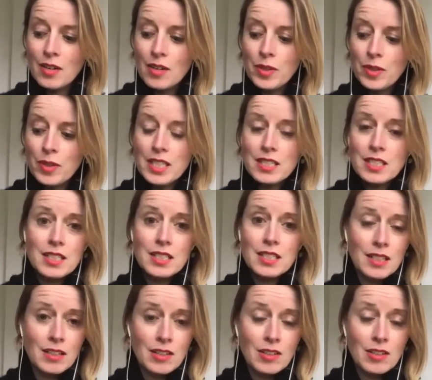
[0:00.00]
We need to
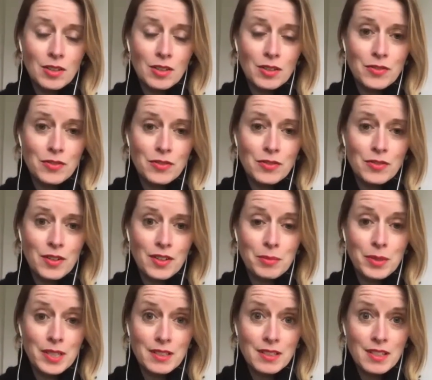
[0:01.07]
declare all of
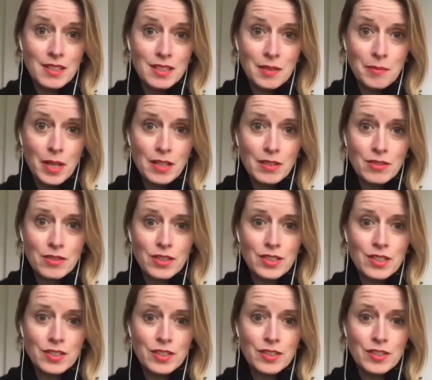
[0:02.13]
our pre-existing medical
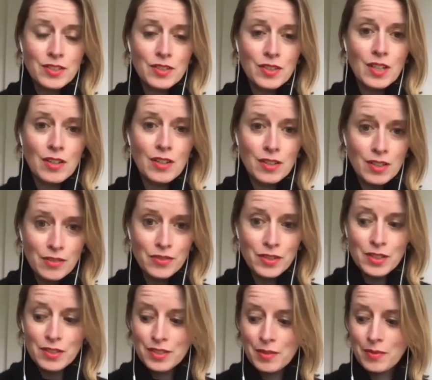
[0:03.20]
conditions so they are
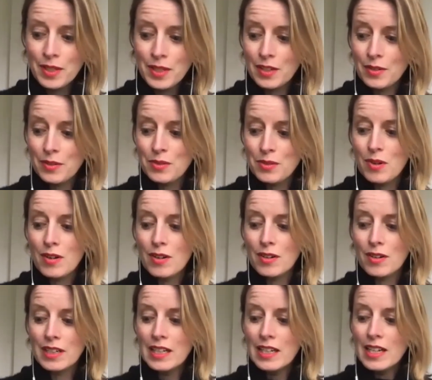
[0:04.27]
covered if something goes
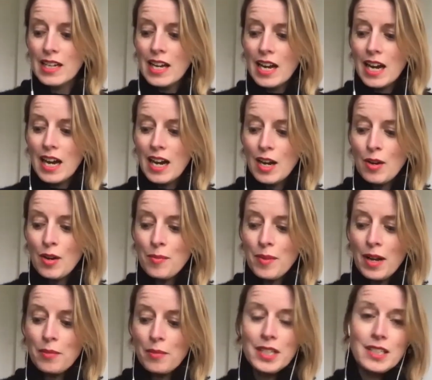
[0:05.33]
wrong. And
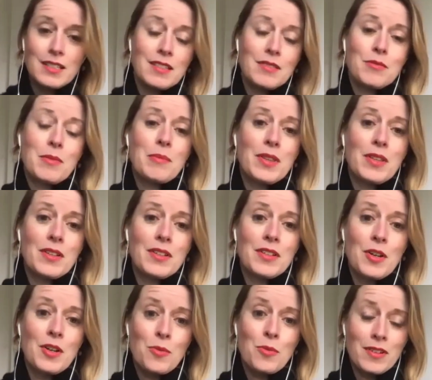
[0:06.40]
we need to remember that
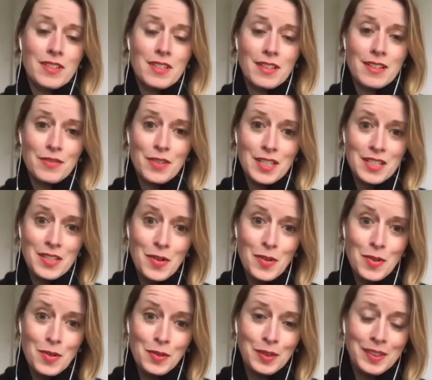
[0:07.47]
no one size fits
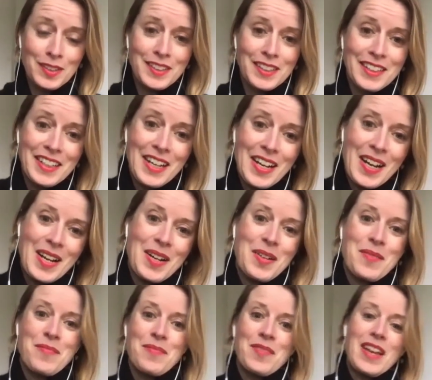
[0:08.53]
all.
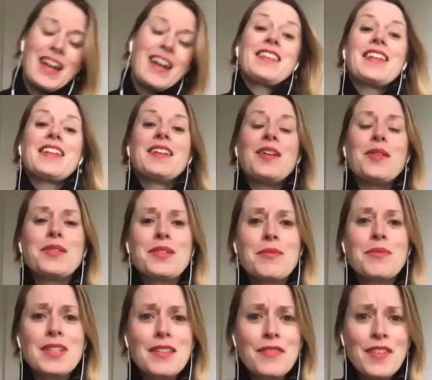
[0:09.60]
And then also
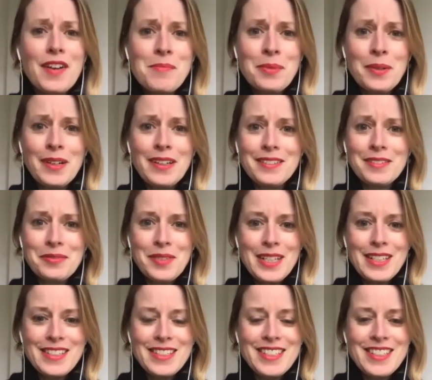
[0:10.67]
read the fine print,
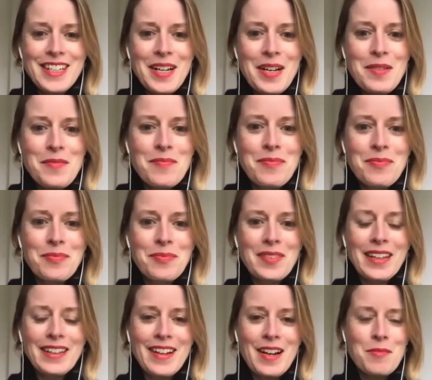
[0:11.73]
which I'm
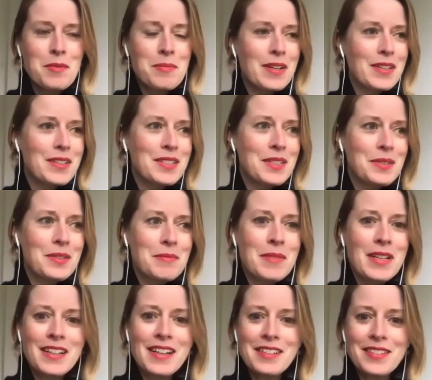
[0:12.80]
embarrassed to
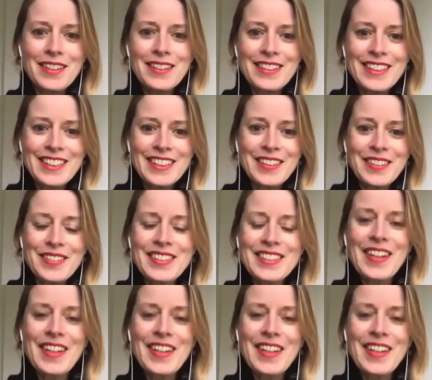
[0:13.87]
admit I rarely do. So